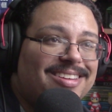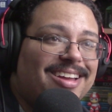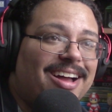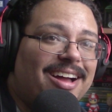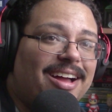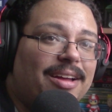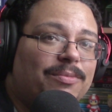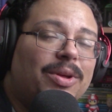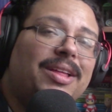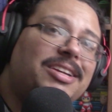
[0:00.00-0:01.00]

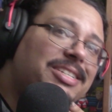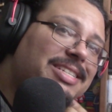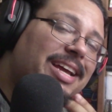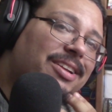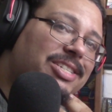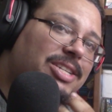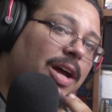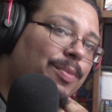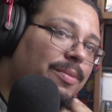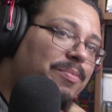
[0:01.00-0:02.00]
well, I shouldn't say how to
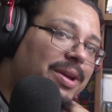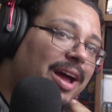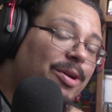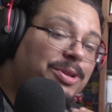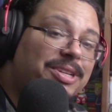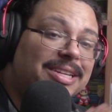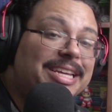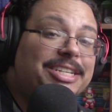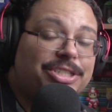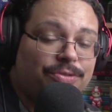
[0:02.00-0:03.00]
stop it, but how to
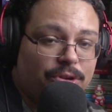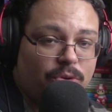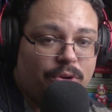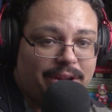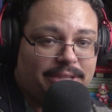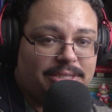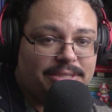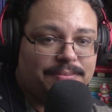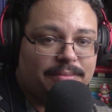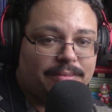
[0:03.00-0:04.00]
delete your
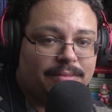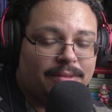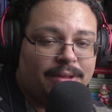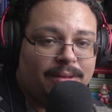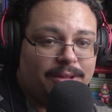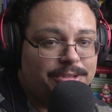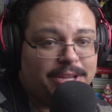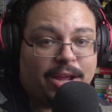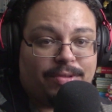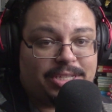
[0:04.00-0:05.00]
recordings. Because you
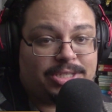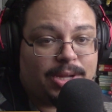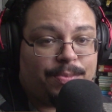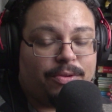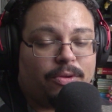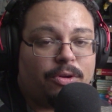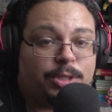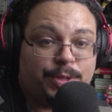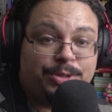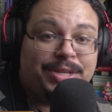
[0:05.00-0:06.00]
can't really stop the recording,
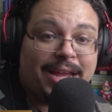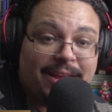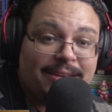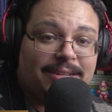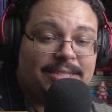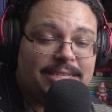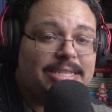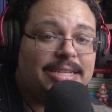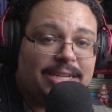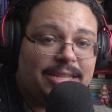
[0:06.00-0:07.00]
but you can
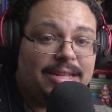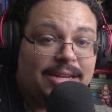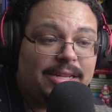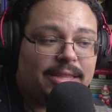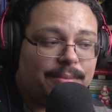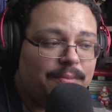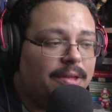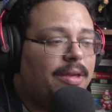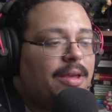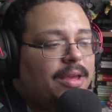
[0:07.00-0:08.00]
consistently delete them.
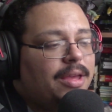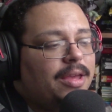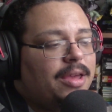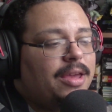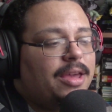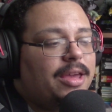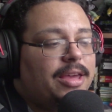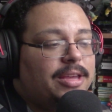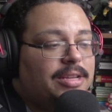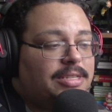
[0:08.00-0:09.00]

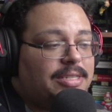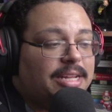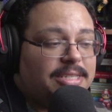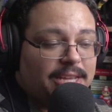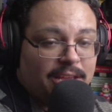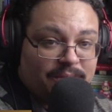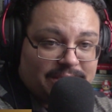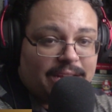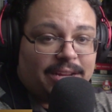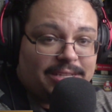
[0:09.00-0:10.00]
Is that same
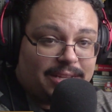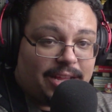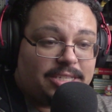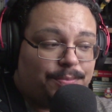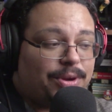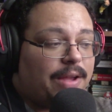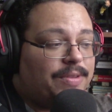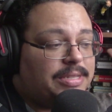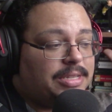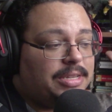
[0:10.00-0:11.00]
settings, Alexa
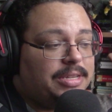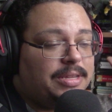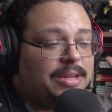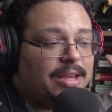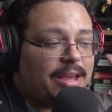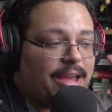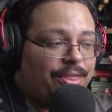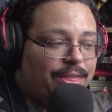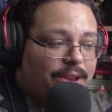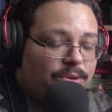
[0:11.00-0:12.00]
privacy,
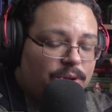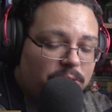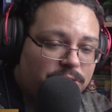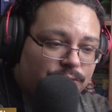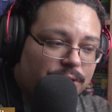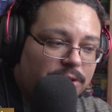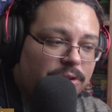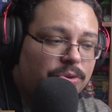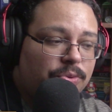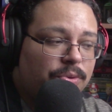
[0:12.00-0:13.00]
and then you go to
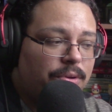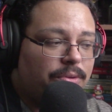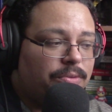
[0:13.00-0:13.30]
review